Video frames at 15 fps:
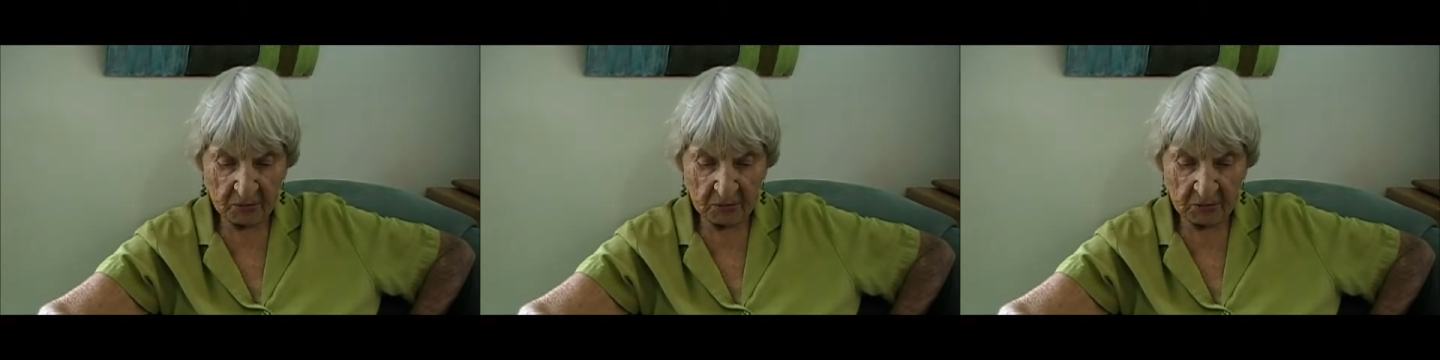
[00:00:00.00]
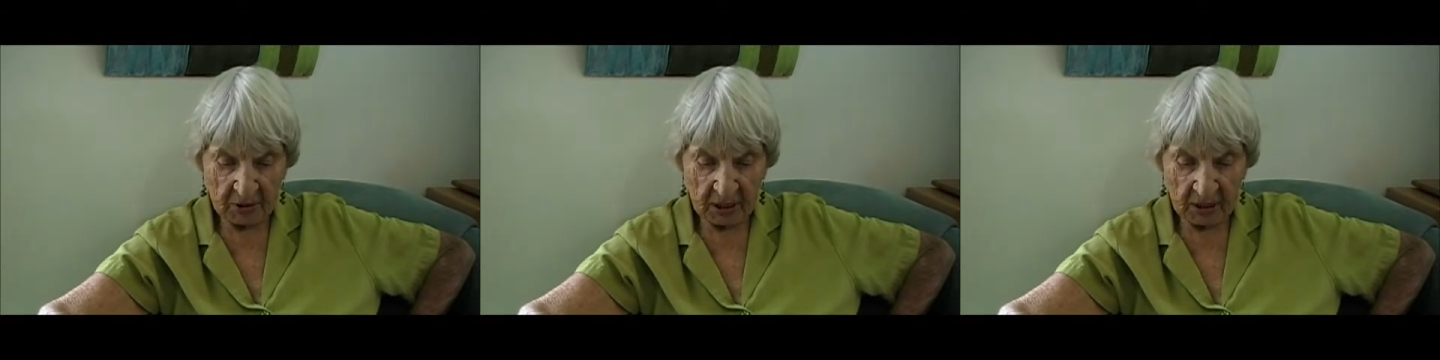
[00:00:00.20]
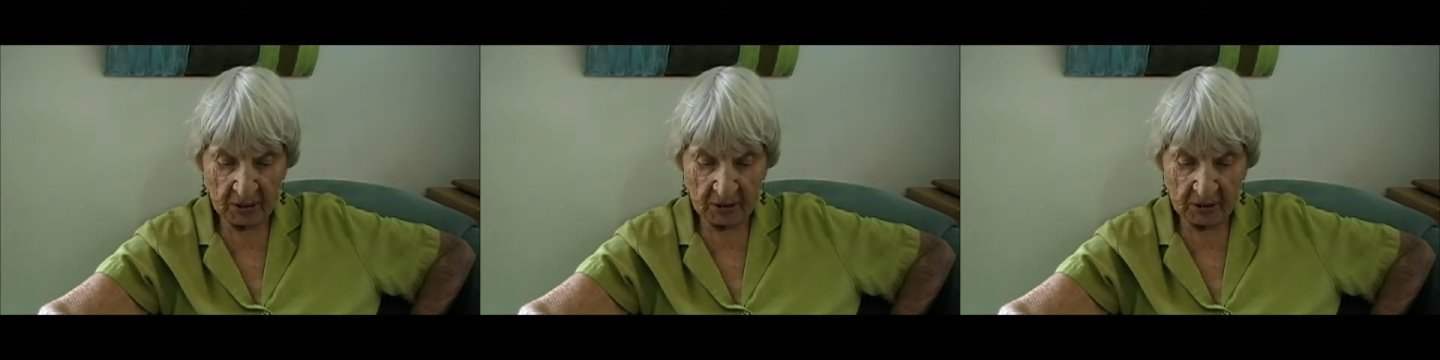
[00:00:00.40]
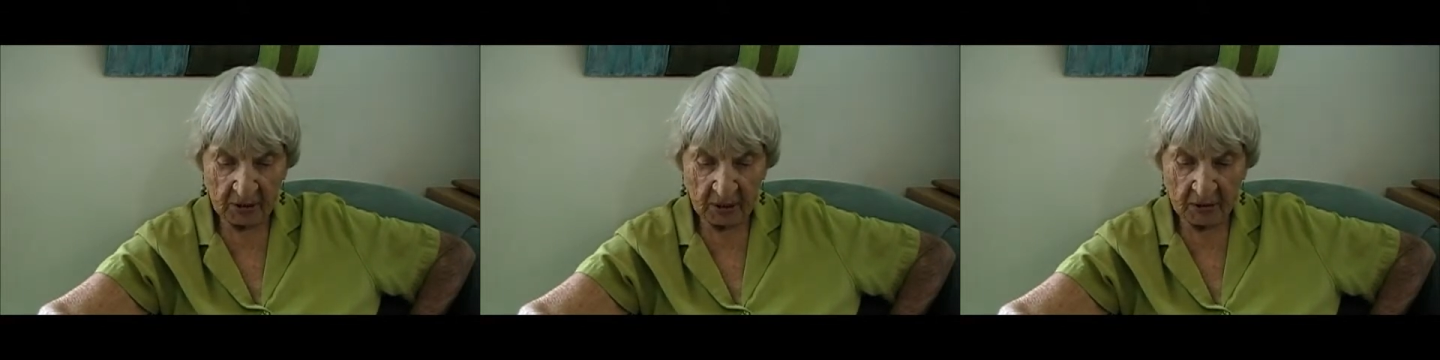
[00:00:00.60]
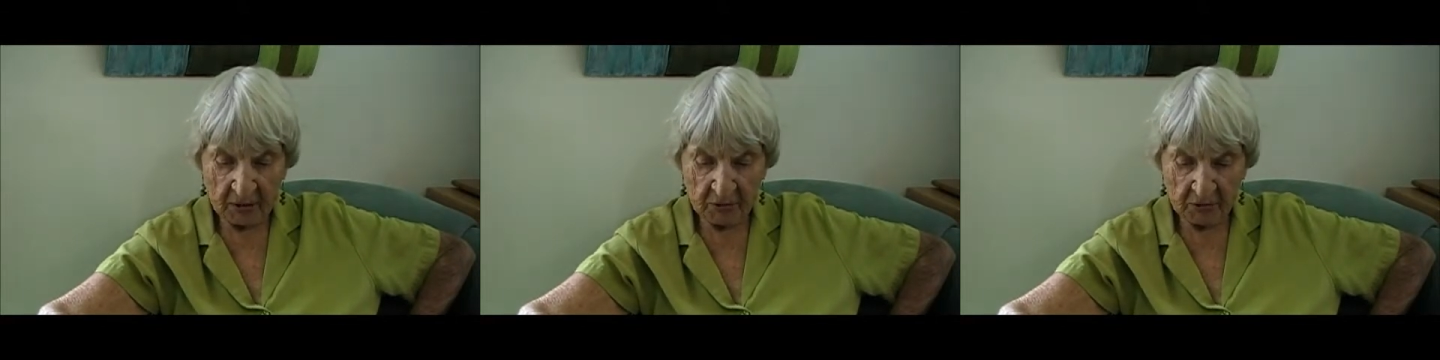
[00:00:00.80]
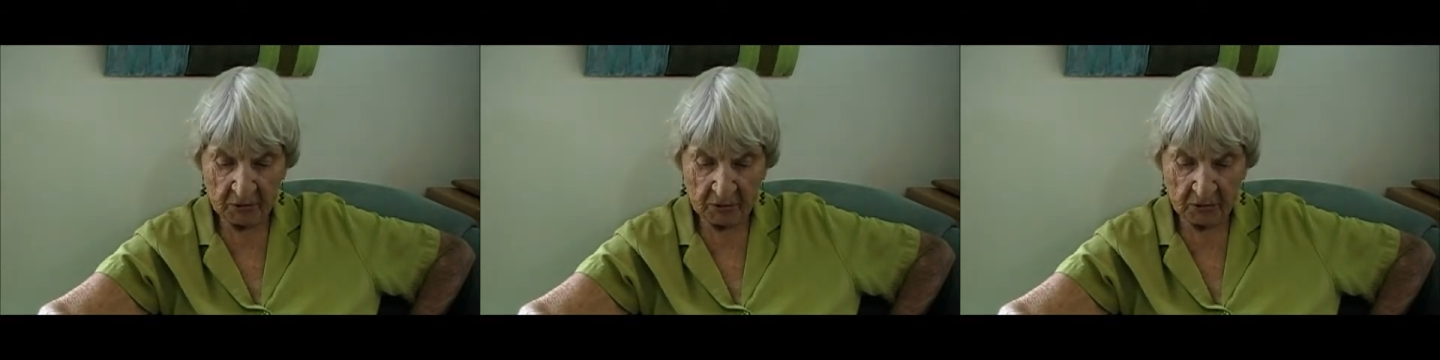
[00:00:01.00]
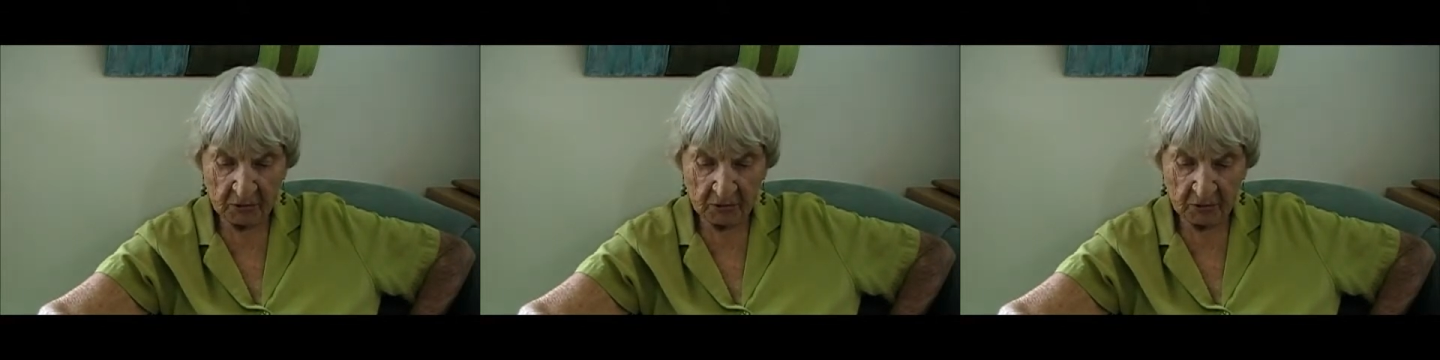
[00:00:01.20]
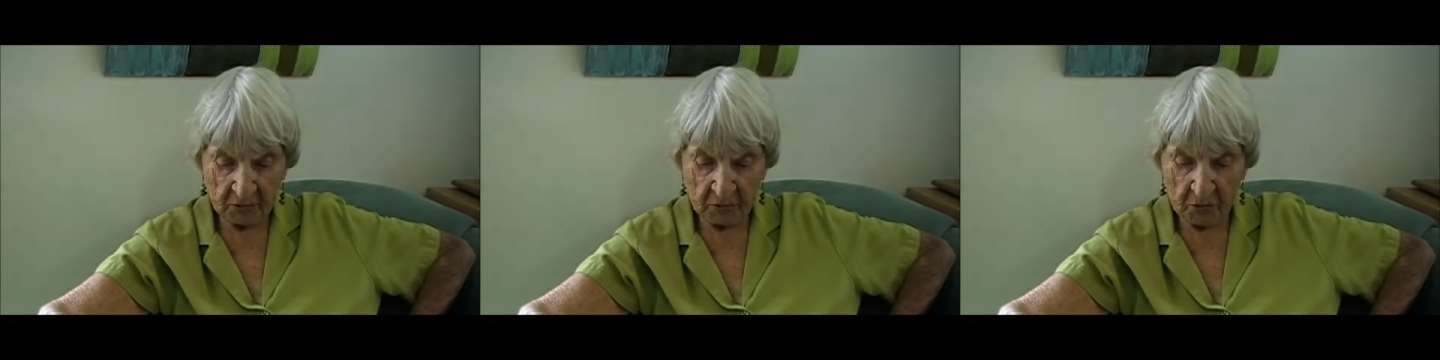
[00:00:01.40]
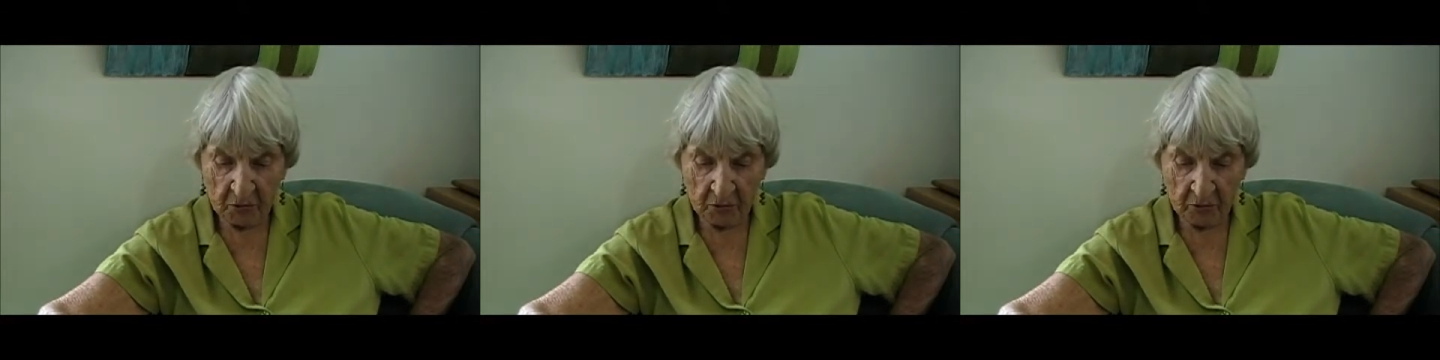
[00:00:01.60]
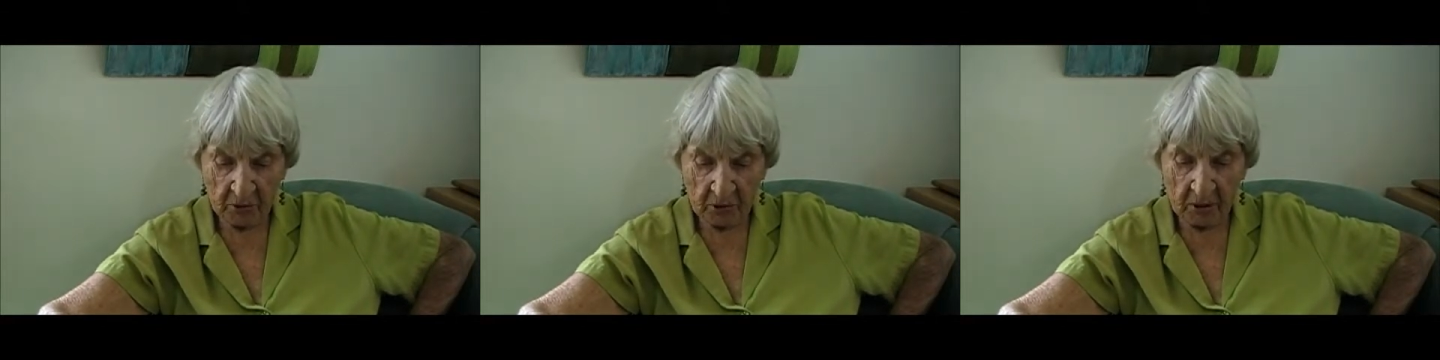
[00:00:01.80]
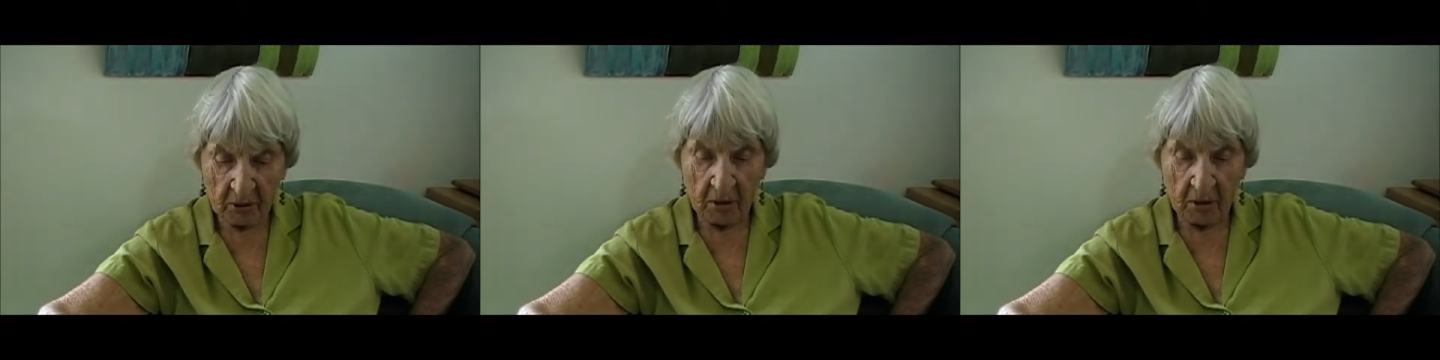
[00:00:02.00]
was that our youngest sister, Ruth,